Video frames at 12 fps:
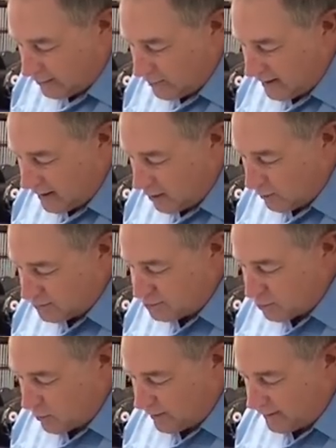and right now
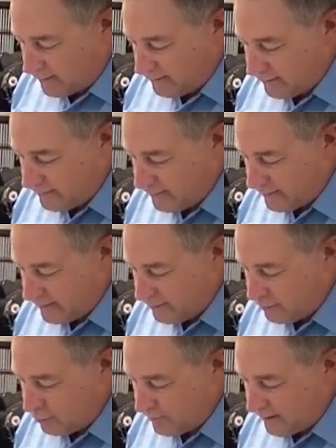we're showing
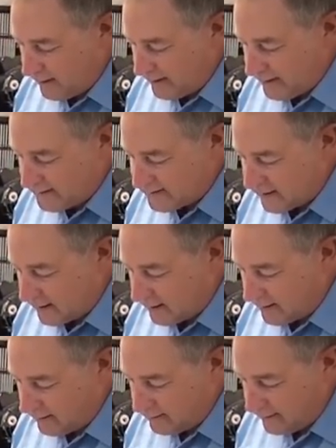the humidity is
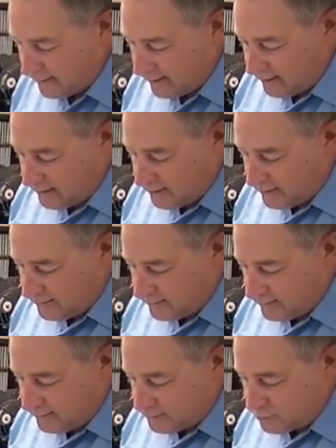uh,
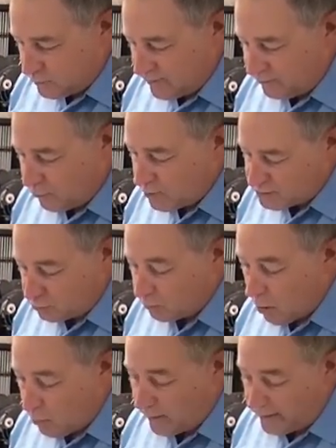twenty-four, it's
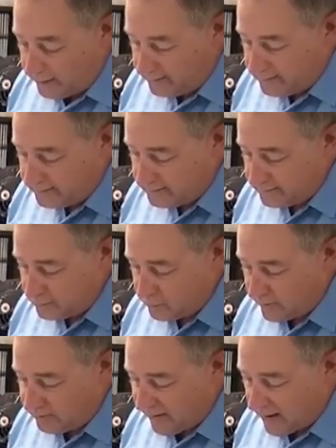growing,
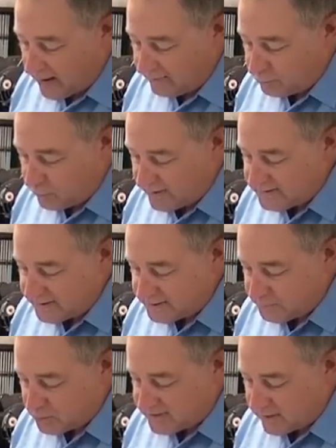twenty-five,
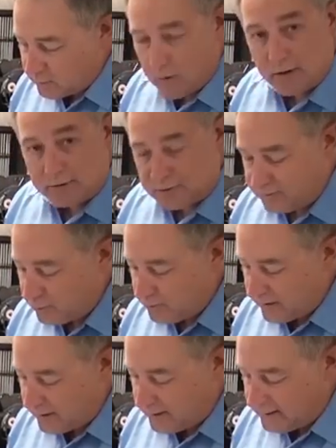twenty-six percent relative
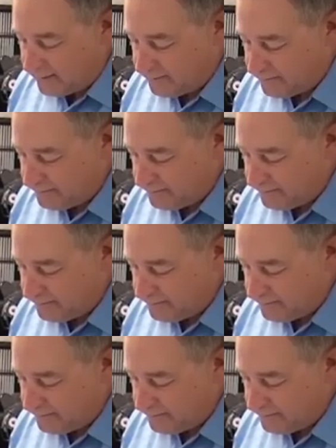humidity.